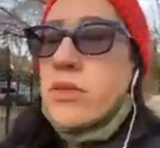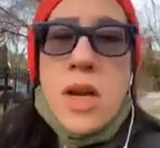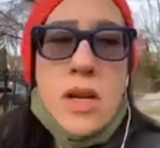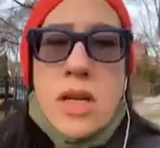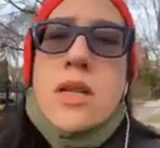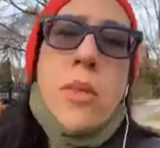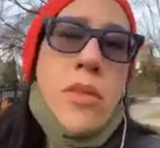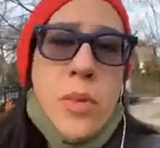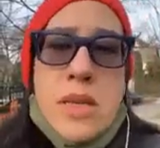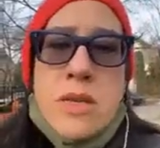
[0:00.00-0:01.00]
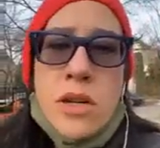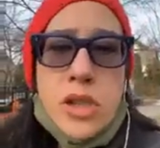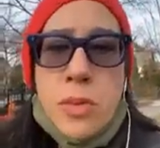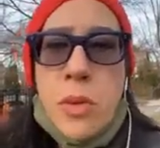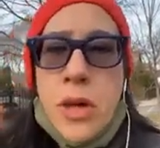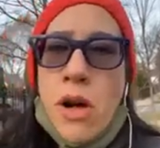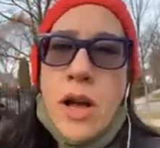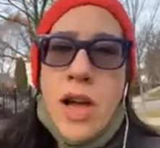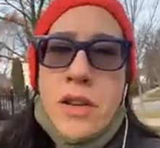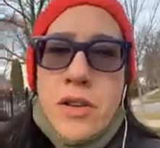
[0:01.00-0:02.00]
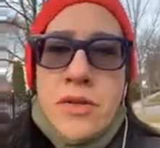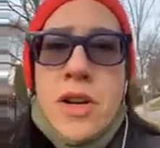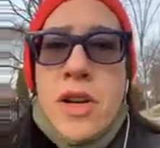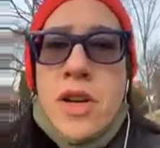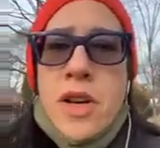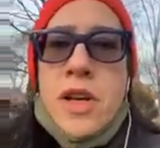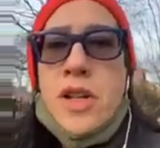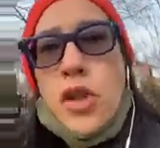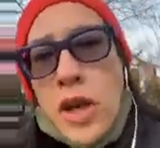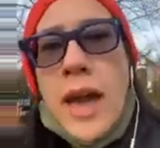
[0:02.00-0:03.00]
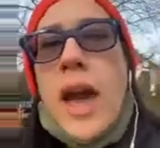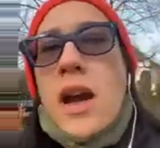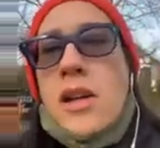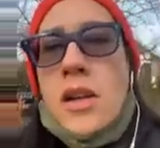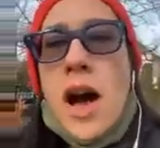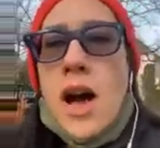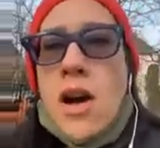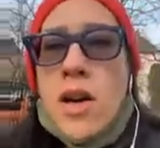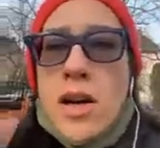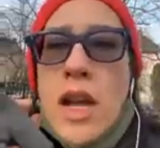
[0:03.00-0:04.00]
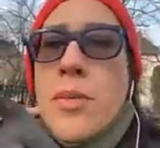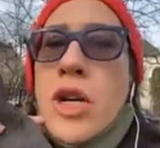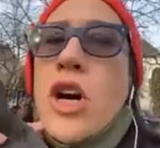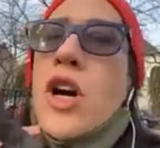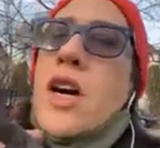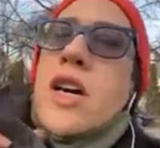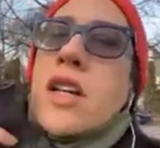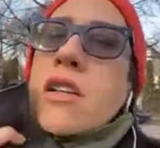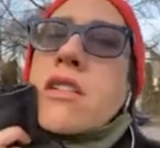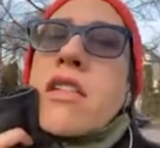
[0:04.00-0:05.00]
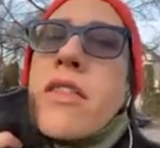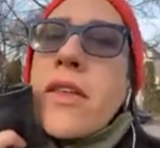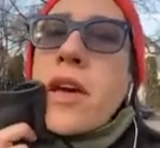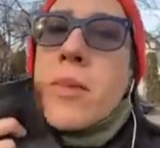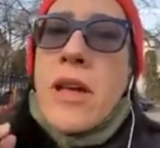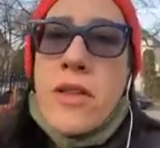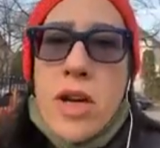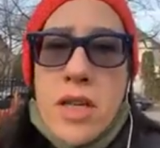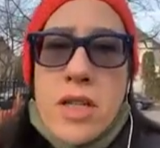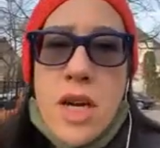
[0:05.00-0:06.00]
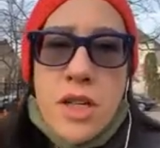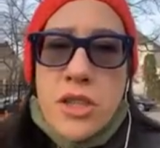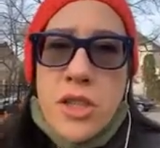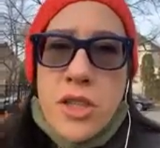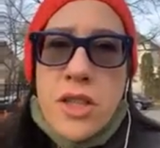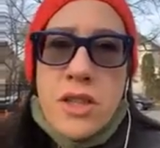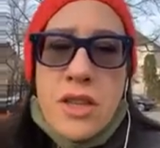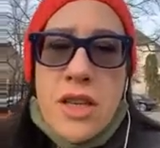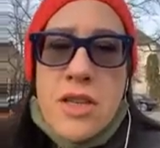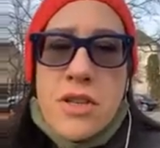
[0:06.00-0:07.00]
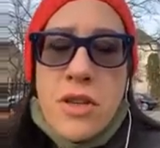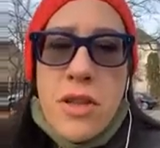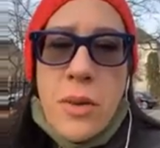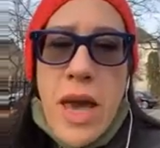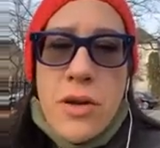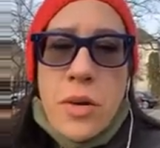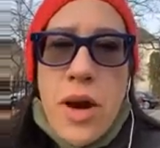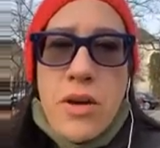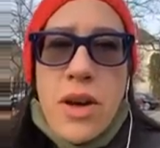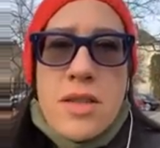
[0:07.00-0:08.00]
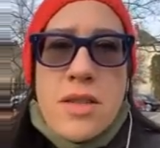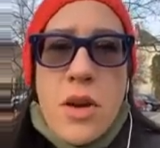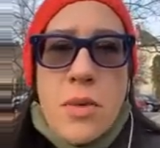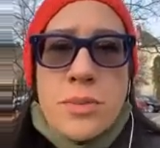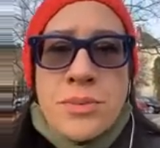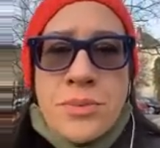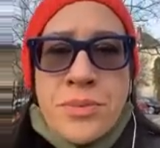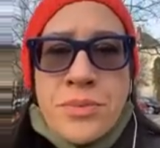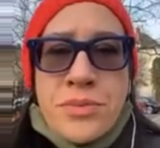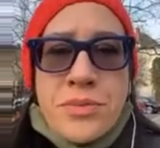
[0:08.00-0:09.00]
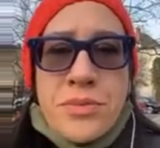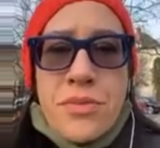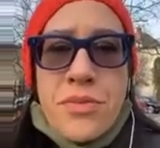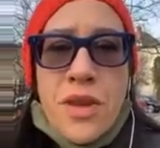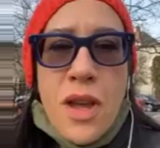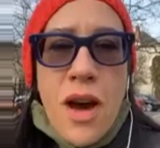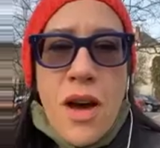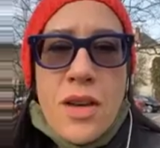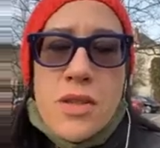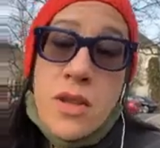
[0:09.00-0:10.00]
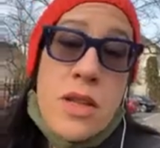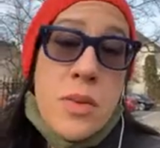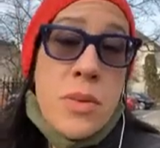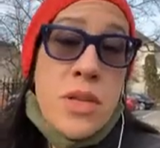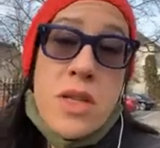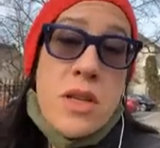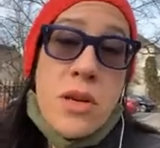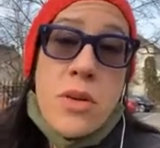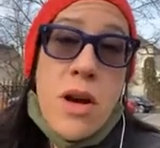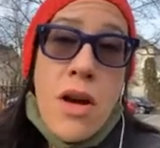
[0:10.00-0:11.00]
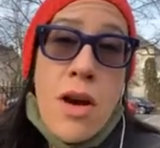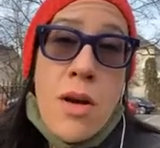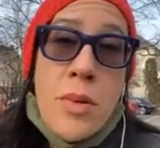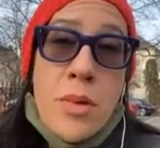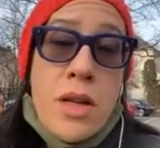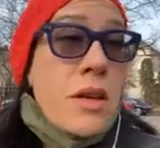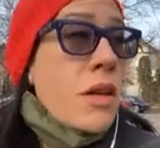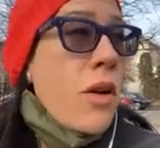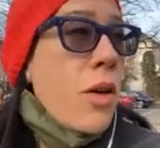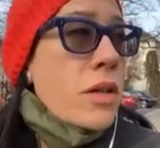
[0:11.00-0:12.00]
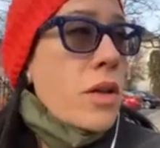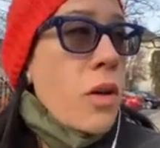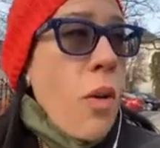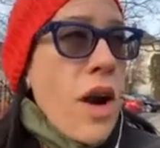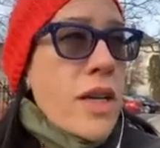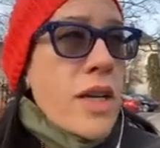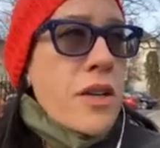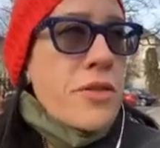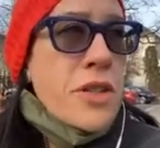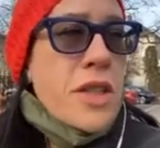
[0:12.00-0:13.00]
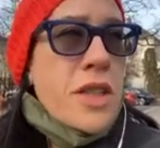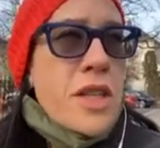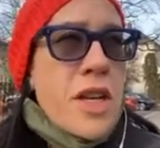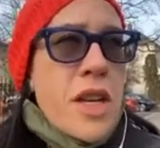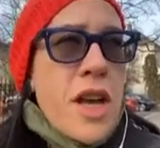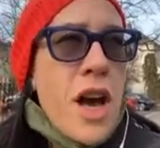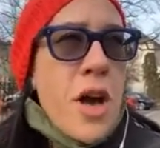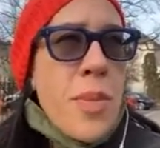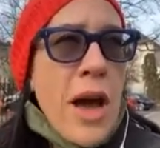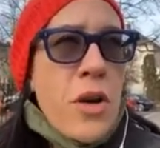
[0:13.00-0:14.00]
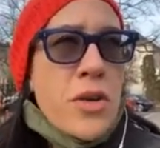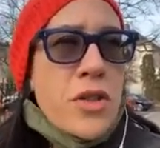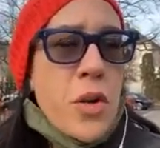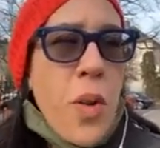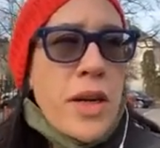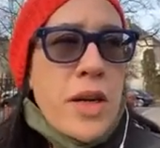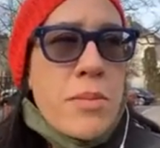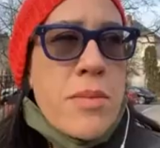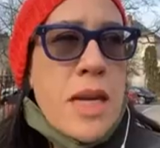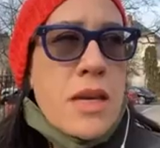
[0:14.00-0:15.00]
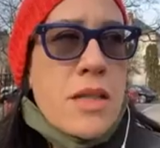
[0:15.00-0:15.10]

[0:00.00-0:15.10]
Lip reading: look at a lot our neighborhood and think about the architecture and the history that we have around us. So that's what I'm going to do. I'm going to go on a little walk here for about 20 minutes or so and then pick up the